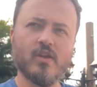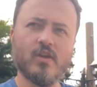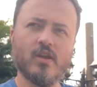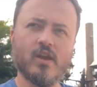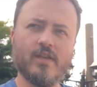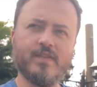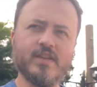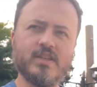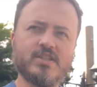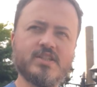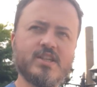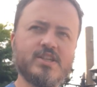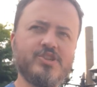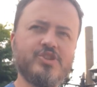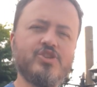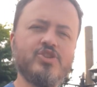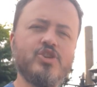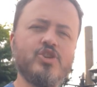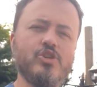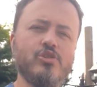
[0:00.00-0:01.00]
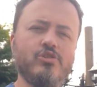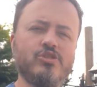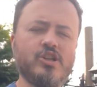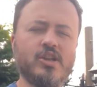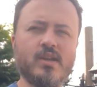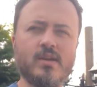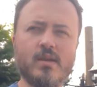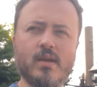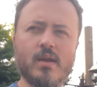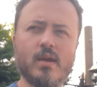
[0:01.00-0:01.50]
And these things are
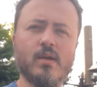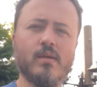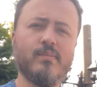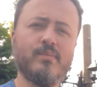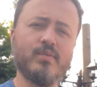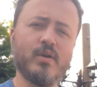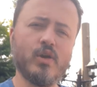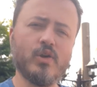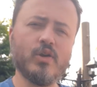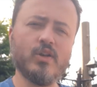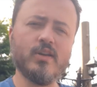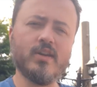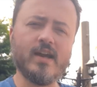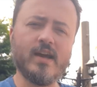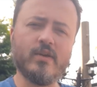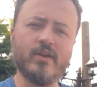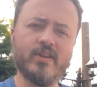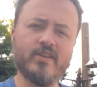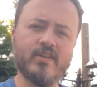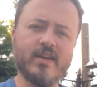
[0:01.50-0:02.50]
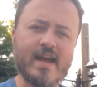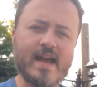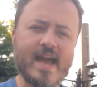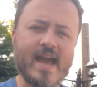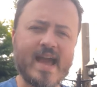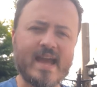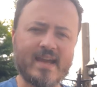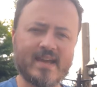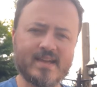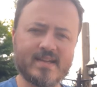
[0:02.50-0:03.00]
usually broken down into
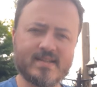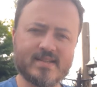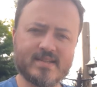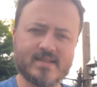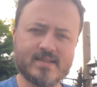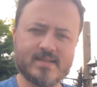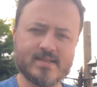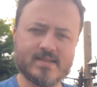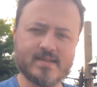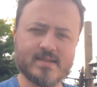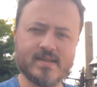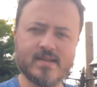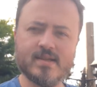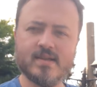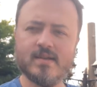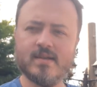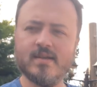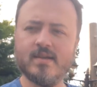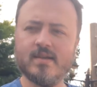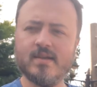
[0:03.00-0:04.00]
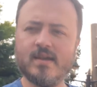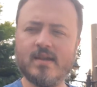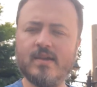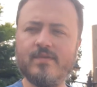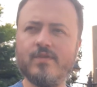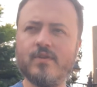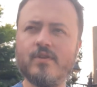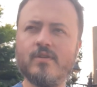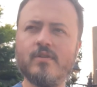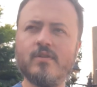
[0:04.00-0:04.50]
acts.
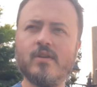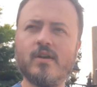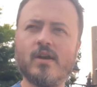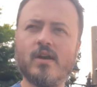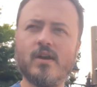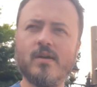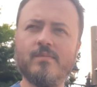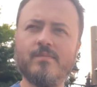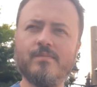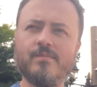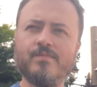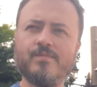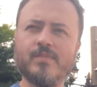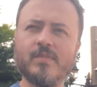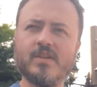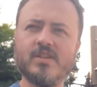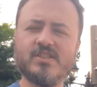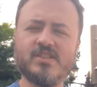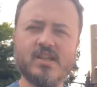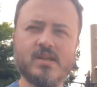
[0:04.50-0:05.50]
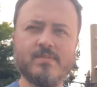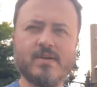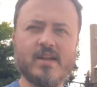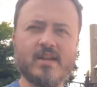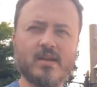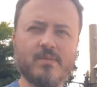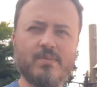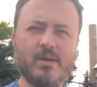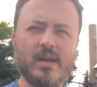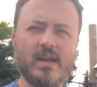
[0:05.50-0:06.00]
Even
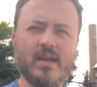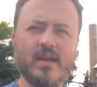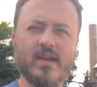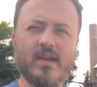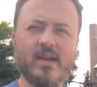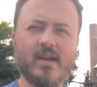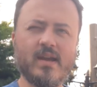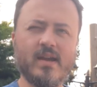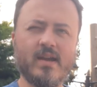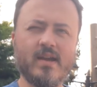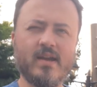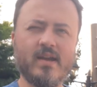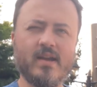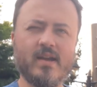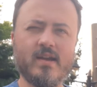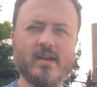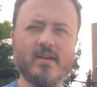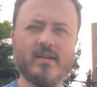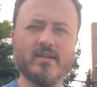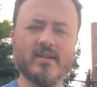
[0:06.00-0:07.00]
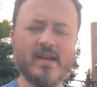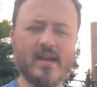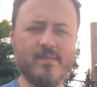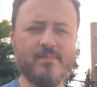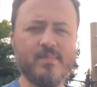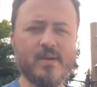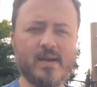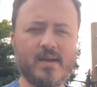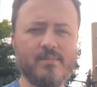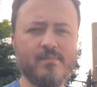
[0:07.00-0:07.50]
cinematic play and
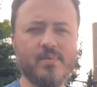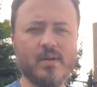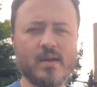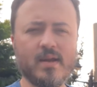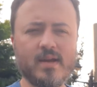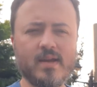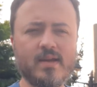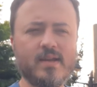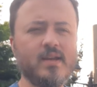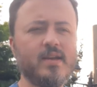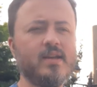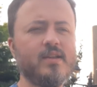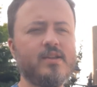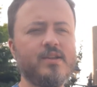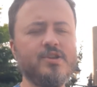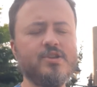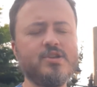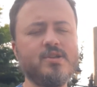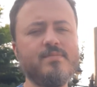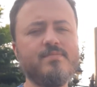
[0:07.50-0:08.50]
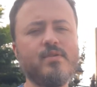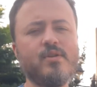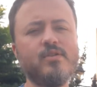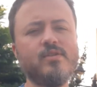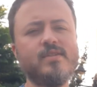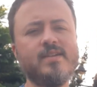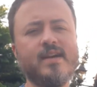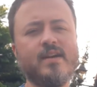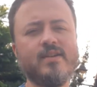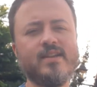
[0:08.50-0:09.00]
campaign play, they're usually
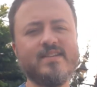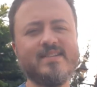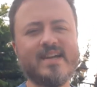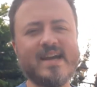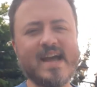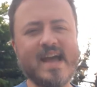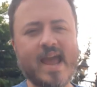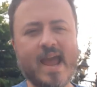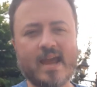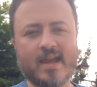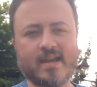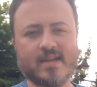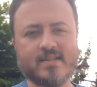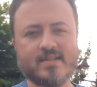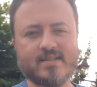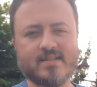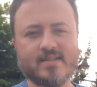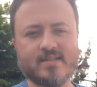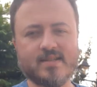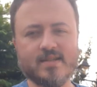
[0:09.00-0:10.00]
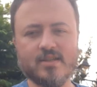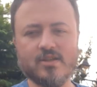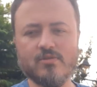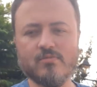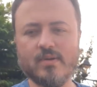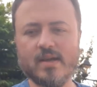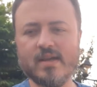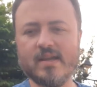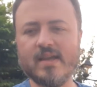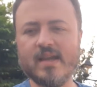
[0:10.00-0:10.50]
broken down into acts, and you
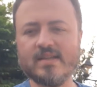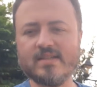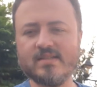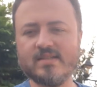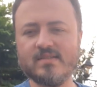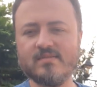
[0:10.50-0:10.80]
may get